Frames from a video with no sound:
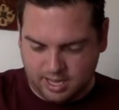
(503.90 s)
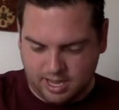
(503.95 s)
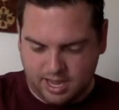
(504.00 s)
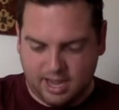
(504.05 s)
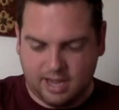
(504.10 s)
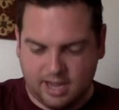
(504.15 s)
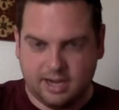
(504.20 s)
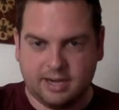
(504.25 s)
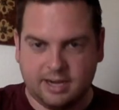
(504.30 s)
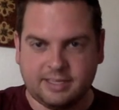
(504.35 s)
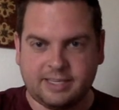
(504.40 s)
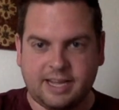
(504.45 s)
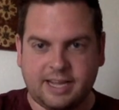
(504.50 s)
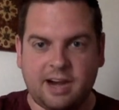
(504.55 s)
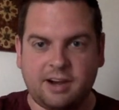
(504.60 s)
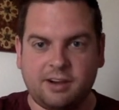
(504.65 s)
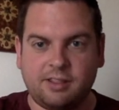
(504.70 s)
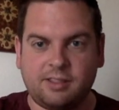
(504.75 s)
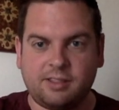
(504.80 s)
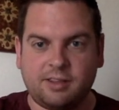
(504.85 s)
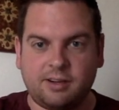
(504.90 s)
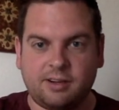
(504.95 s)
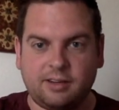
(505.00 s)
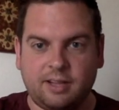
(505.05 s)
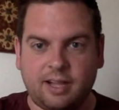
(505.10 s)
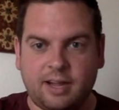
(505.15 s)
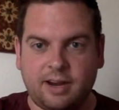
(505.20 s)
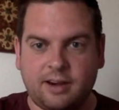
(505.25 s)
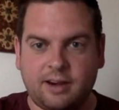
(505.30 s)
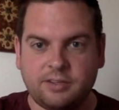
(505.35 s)
and an entire 3rd
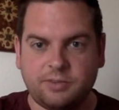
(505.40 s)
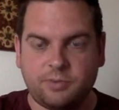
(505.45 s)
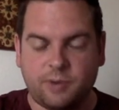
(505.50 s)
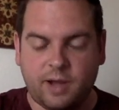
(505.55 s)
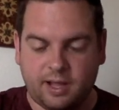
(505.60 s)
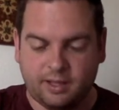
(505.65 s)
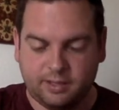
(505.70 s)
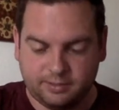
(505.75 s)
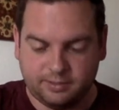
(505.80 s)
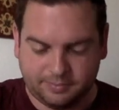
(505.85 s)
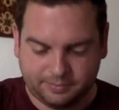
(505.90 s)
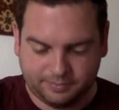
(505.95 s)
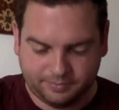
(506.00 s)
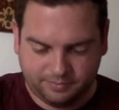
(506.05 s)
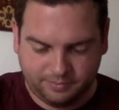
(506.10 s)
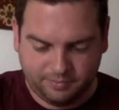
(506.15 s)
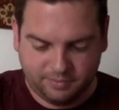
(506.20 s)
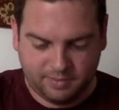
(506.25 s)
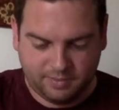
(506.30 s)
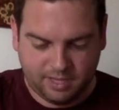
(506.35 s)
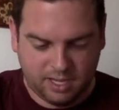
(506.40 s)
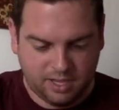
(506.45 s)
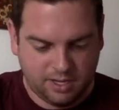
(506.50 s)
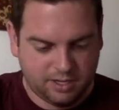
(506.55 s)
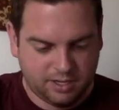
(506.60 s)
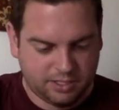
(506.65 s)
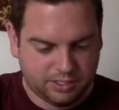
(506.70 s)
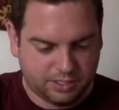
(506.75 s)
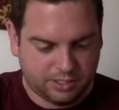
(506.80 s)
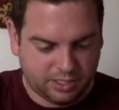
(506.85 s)
layer as well.
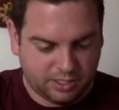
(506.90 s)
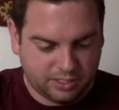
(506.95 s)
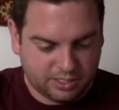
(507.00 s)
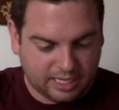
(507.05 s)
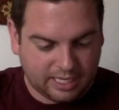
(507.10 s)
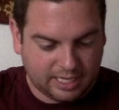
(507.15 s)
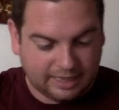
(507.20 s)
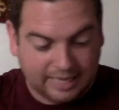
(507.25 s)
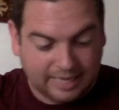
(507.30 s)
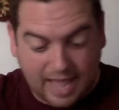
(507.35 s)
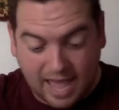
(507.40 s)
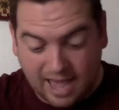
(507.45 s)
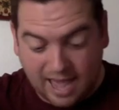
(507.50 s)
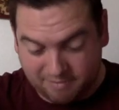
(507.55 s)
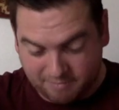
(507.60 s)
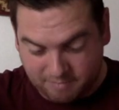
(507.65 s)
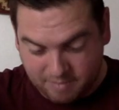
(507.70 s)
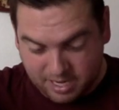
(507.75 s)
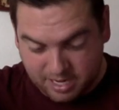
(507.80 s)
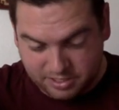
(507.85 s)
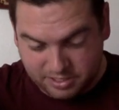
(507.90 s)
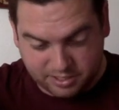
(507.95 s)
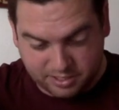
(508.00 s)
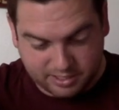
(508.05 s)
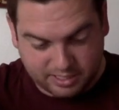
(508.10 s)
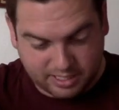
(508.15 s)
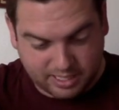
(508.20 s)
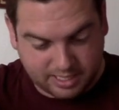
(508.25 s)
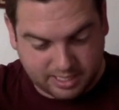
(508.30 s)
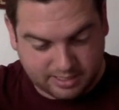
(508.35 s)
So there's a lot of
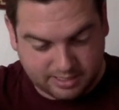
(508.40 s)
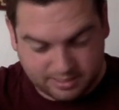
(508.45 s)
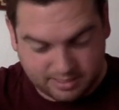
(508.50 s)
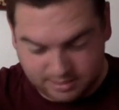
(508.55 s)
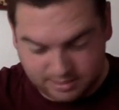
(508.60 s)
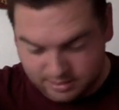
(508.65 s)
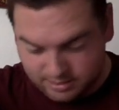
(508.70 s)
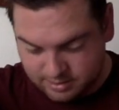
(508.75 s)
miniatures in this.